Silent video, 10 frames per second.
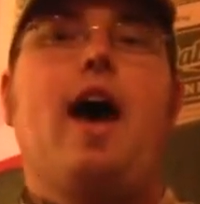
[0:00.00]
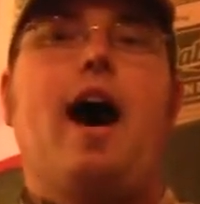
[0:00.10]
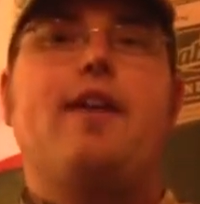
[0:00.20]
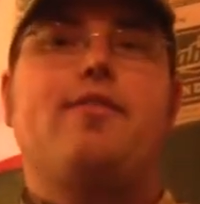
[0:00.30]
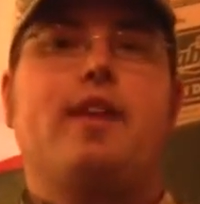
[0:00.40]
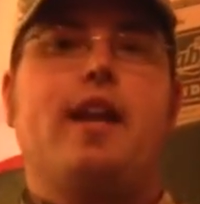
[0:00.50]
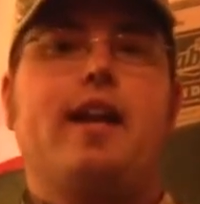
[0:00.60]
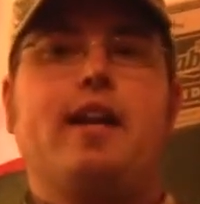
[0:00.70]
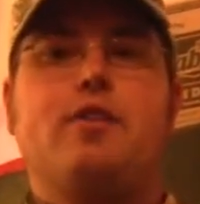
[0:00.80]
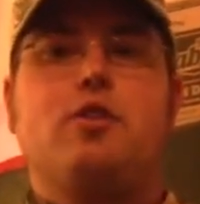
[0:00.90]
I sent
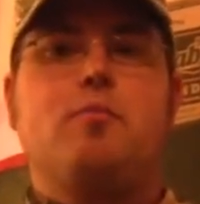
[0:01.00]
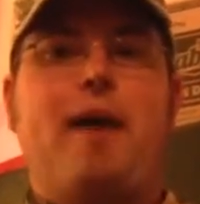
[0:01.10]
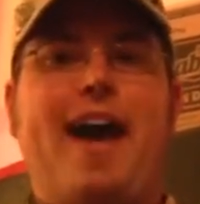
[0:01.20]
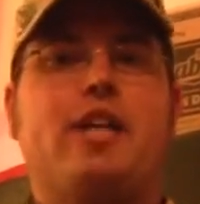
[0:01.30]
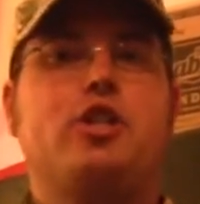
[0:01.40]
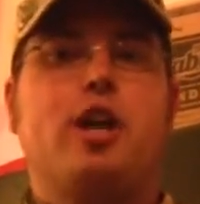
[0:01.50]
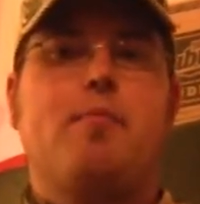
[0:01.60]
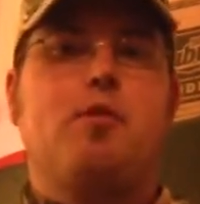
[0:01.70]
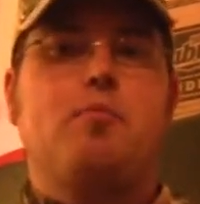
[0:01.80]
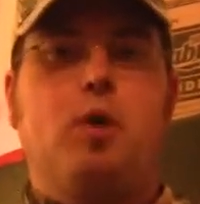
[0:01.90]
it in to Max
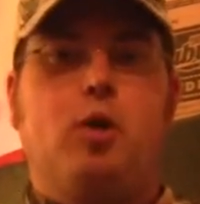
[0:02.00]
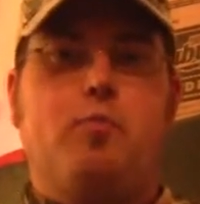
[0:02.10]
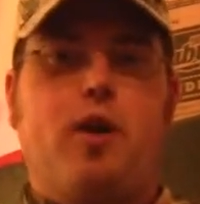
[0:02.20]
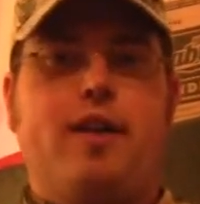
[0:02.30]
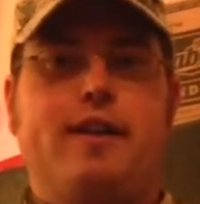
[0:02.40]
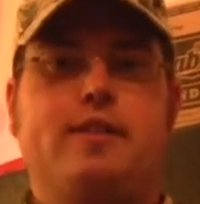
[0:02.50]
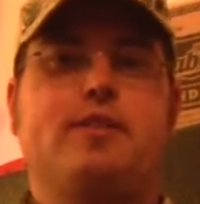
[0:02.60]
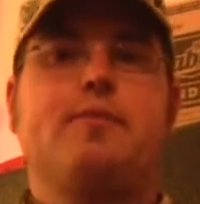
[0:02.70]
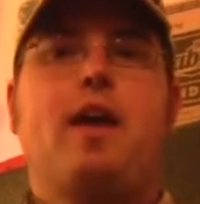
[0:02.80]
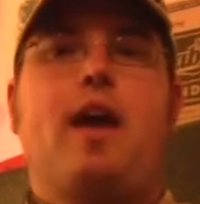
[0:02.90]
Sheperd Bolt Products.